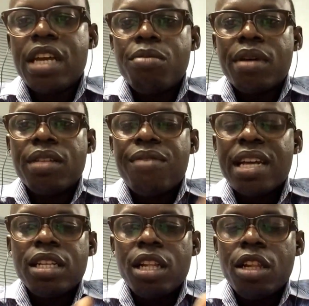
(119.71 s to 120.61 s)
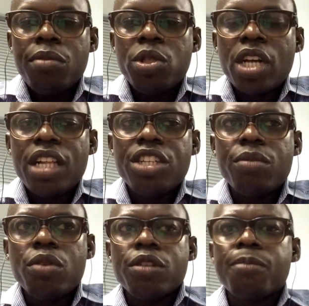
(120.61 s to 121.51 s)
you might find it a little bit challenging.
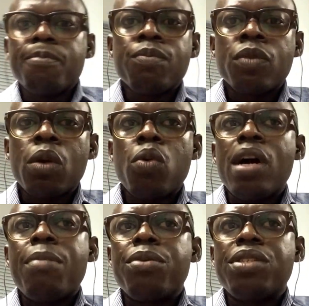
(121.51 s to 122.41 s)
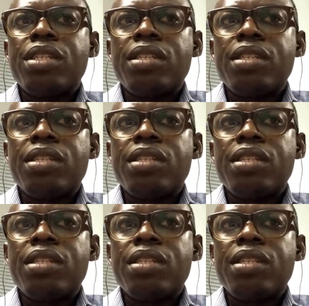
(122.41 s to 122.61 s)
But what happens is